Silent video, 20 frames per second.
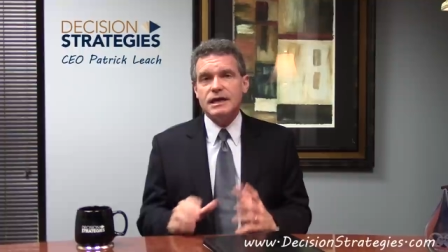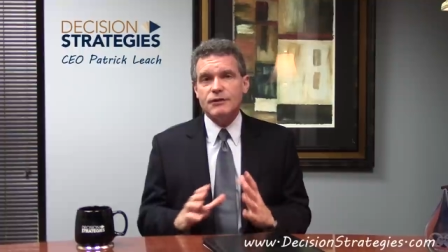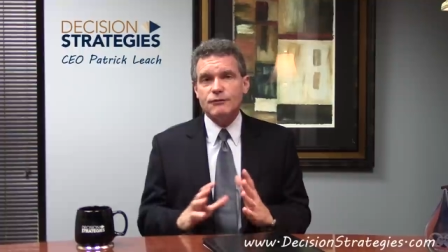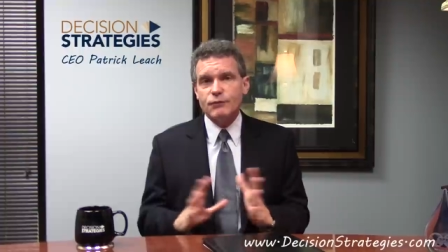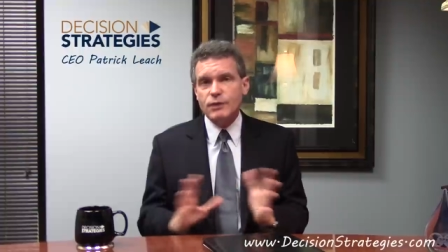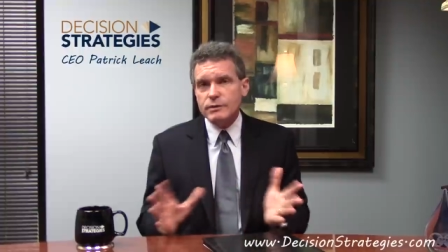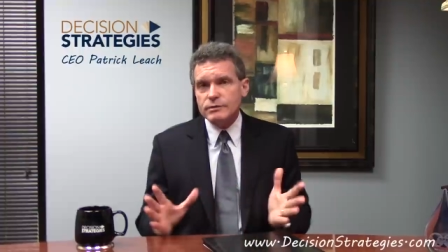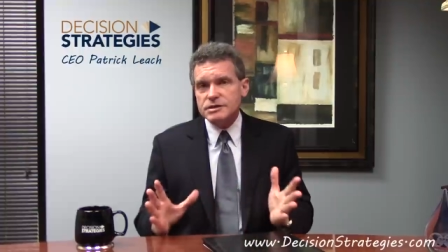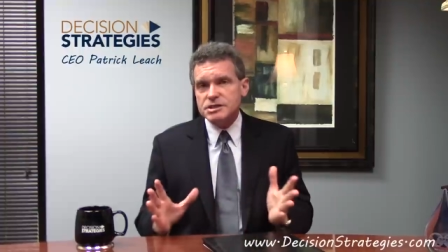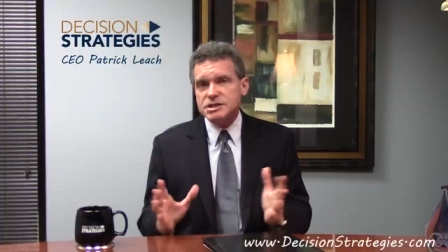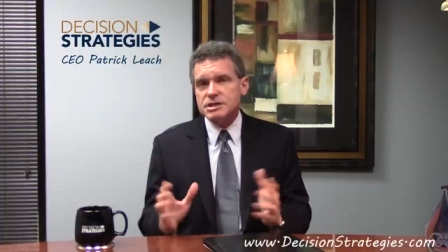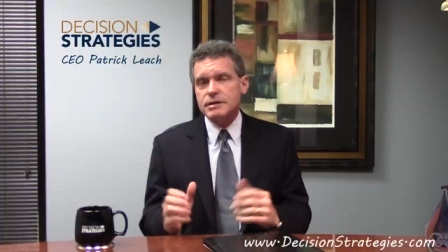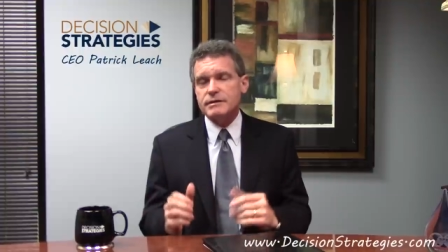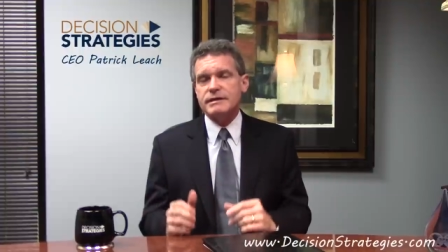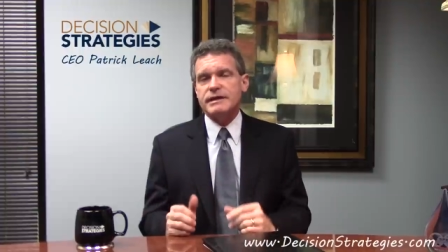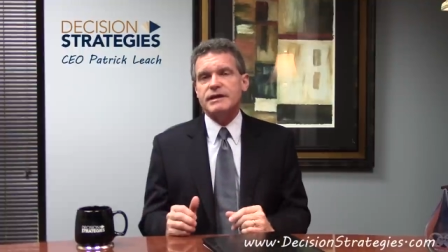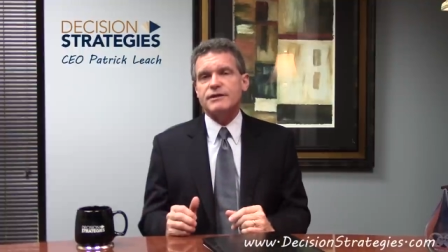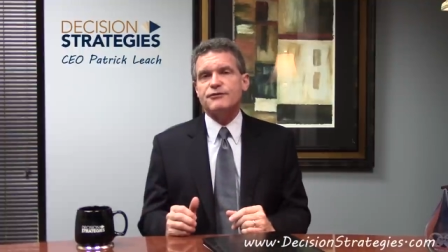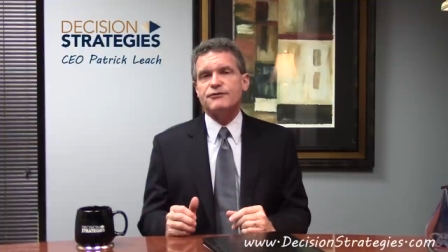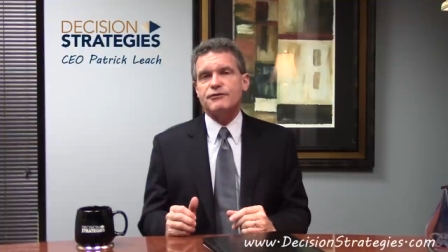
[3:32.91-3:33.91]
if we were
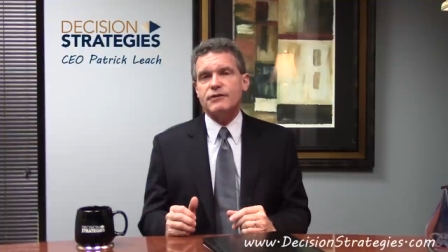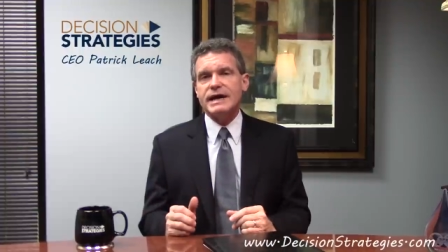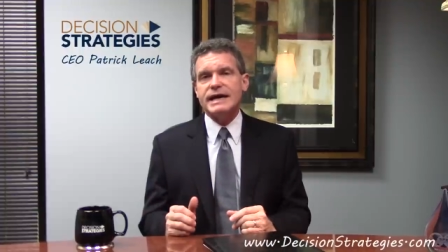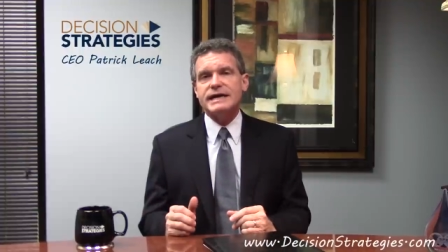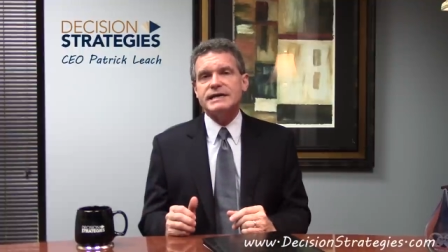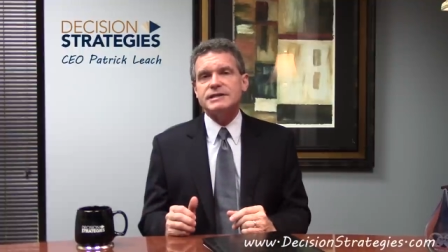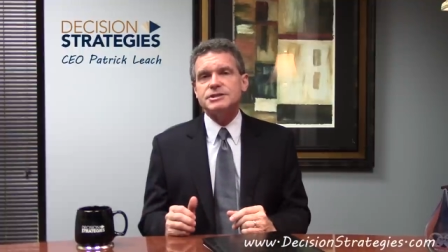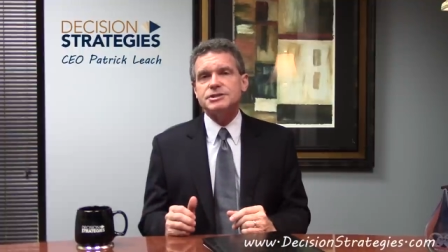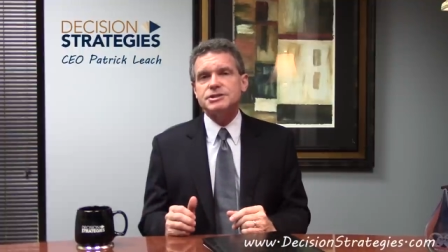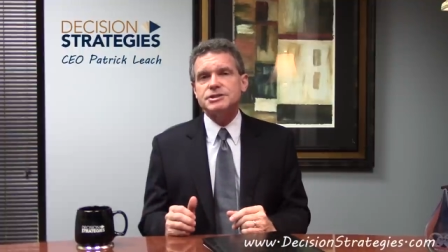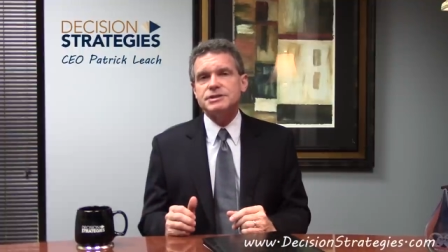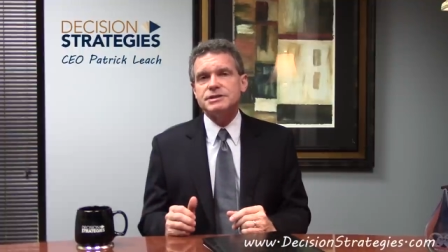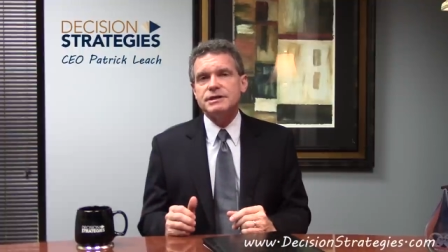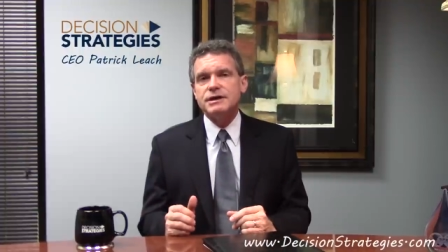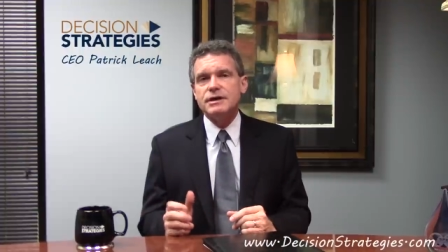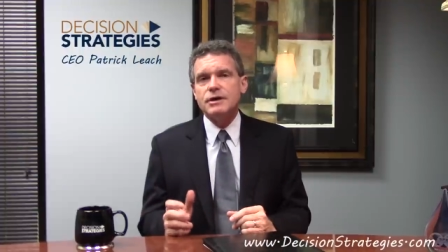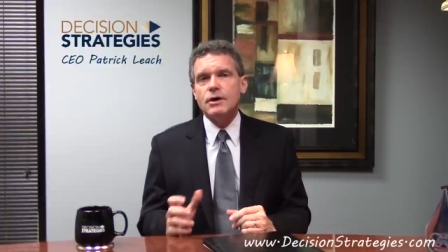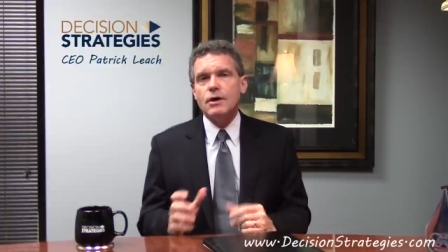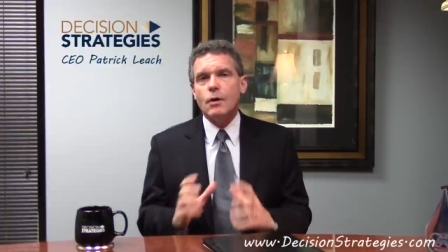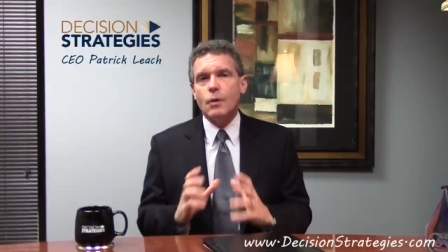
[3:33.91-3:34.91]
starting afresh,
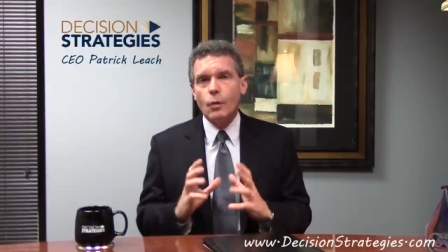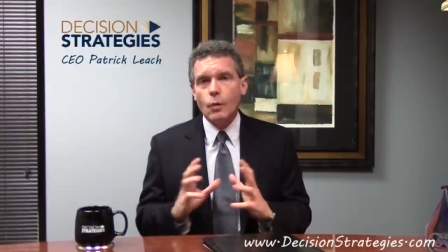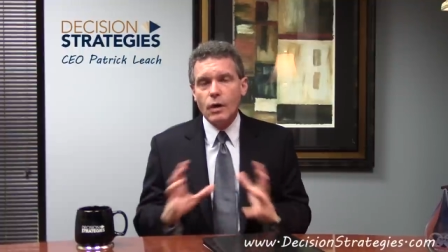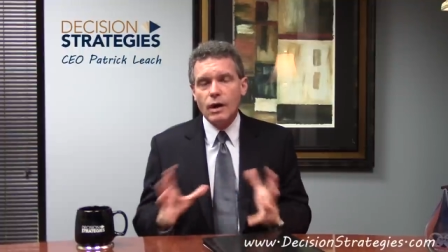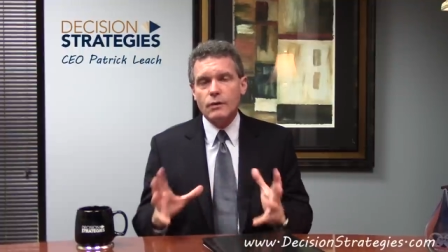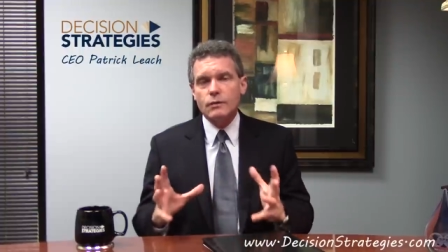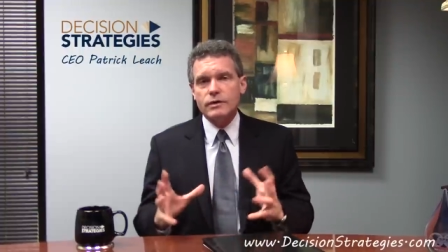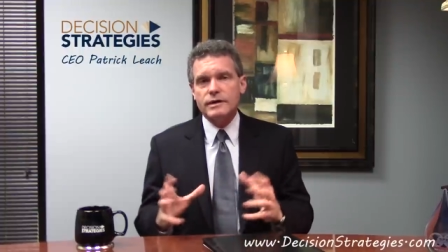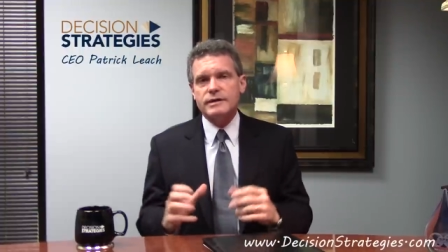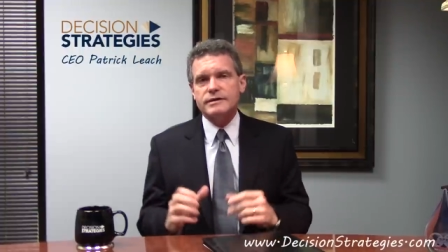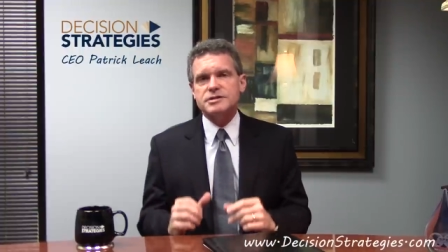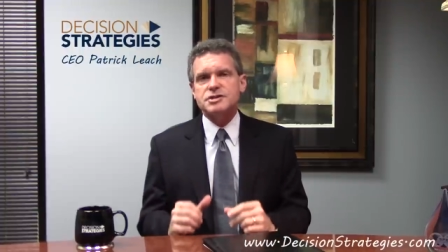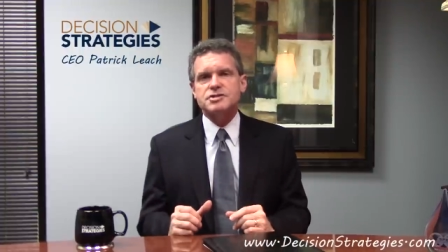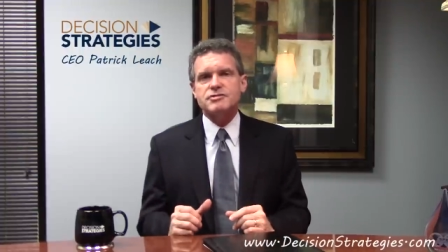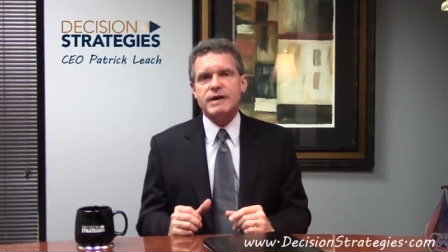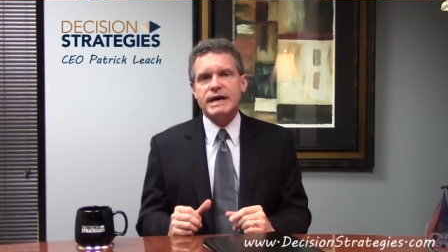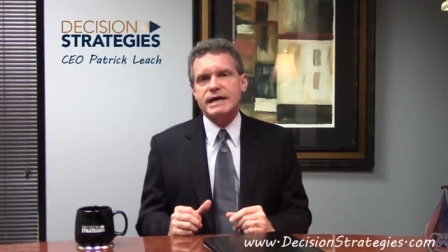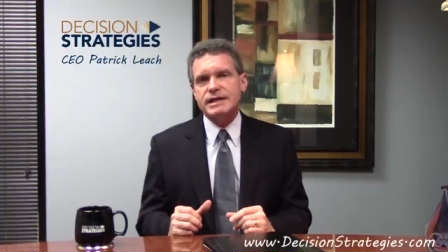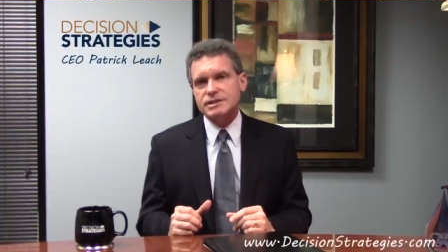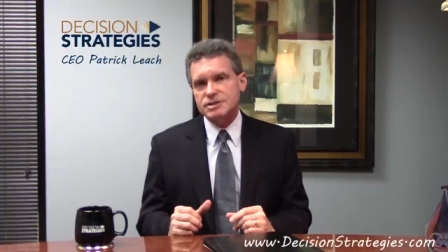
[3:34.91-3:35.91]
what would our
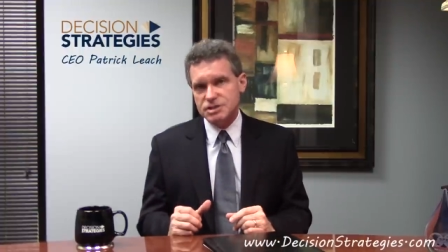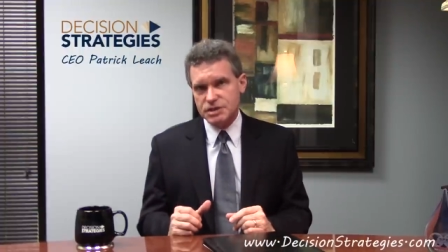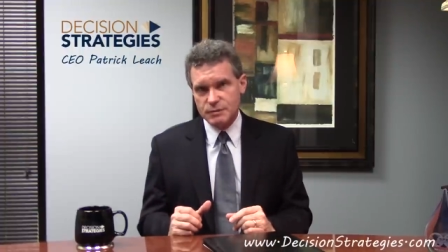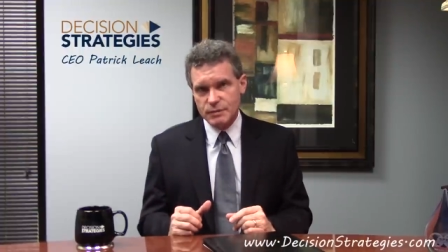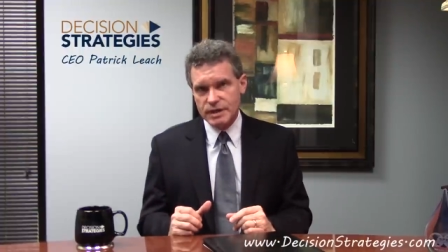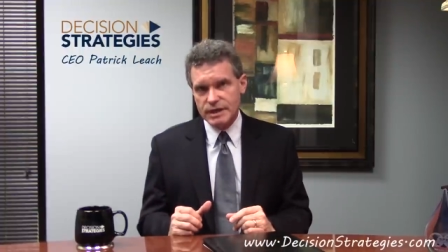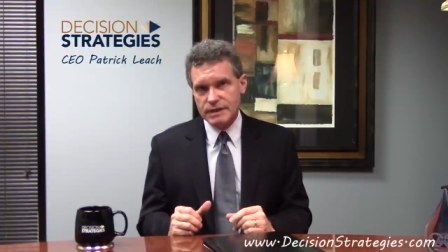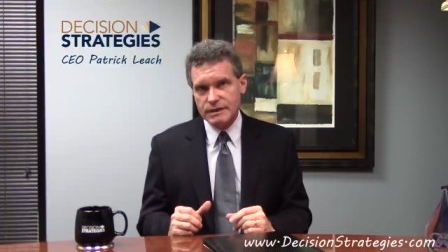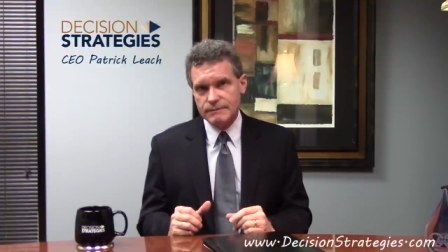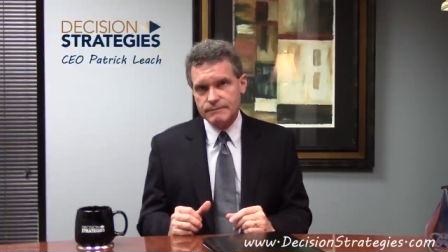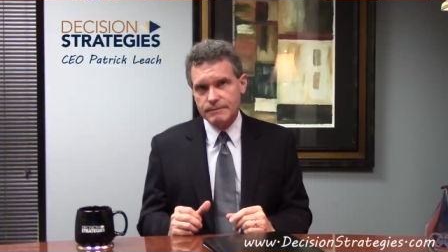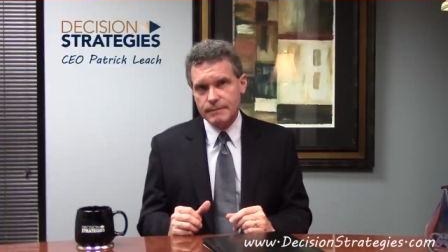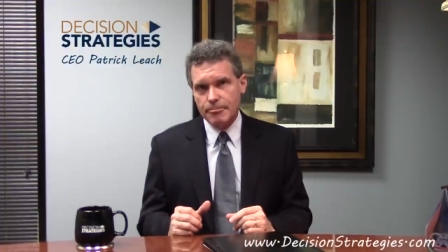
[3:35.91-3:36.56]
strategy be?